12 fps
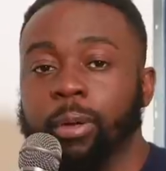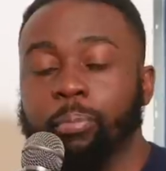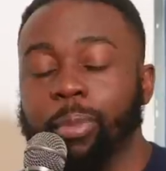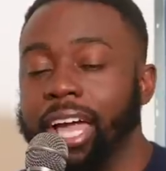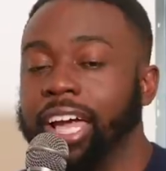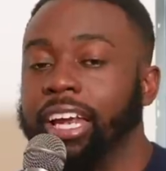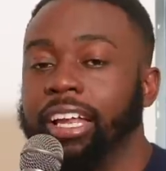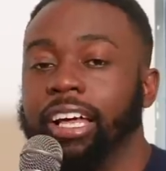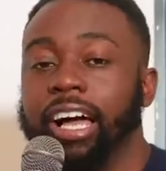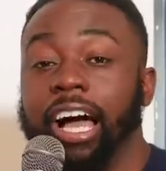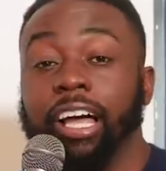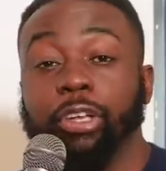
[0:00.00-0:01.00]
man,
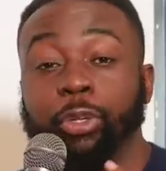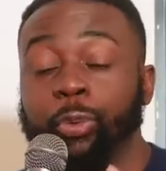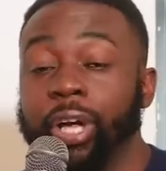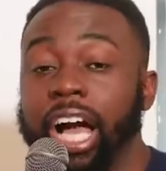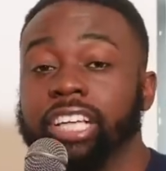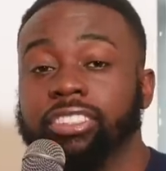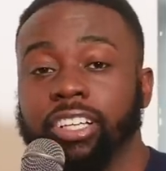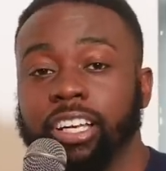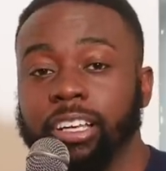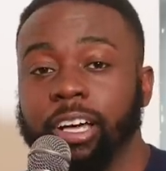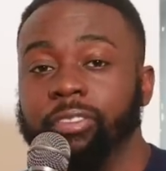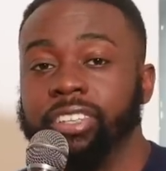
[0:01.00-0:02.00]
you guys are gonna
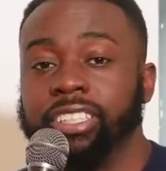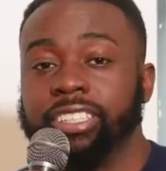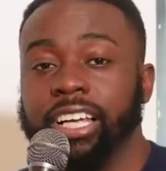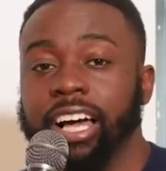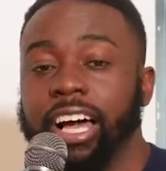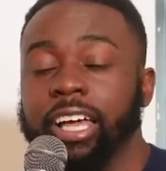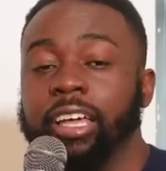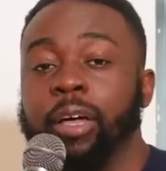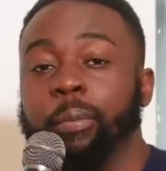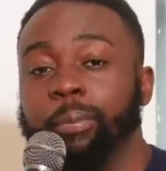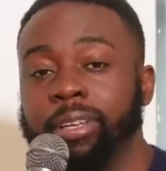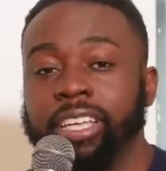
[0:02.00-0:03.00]
love this guy.
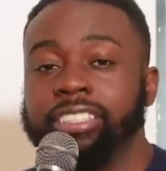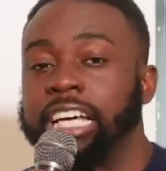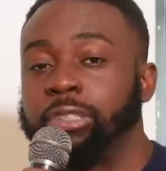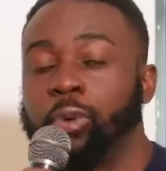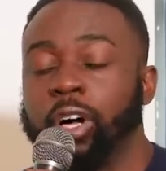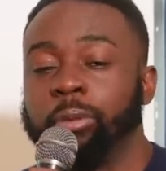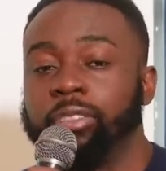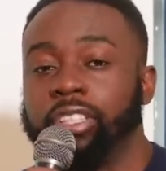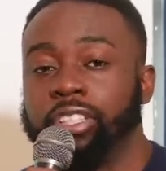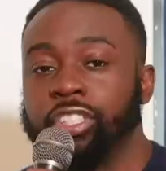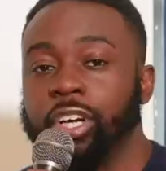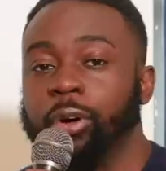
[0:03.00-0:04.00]
Please, guys, welcome to the
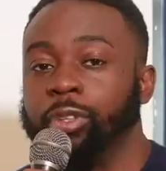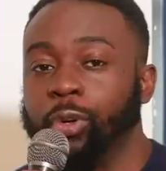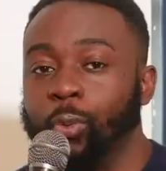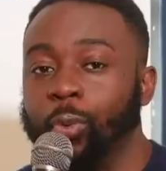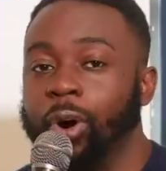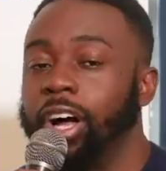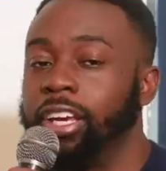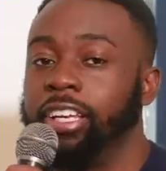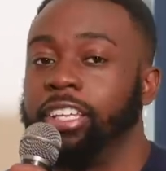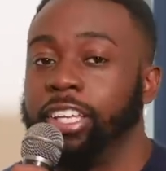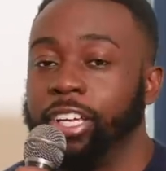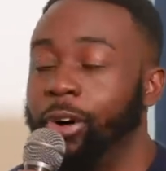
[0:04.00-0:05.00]
show, the one,
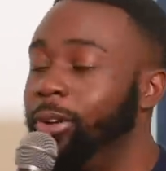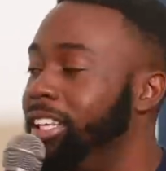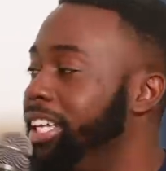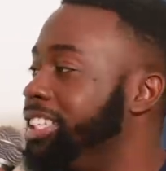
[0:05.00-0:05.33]
the only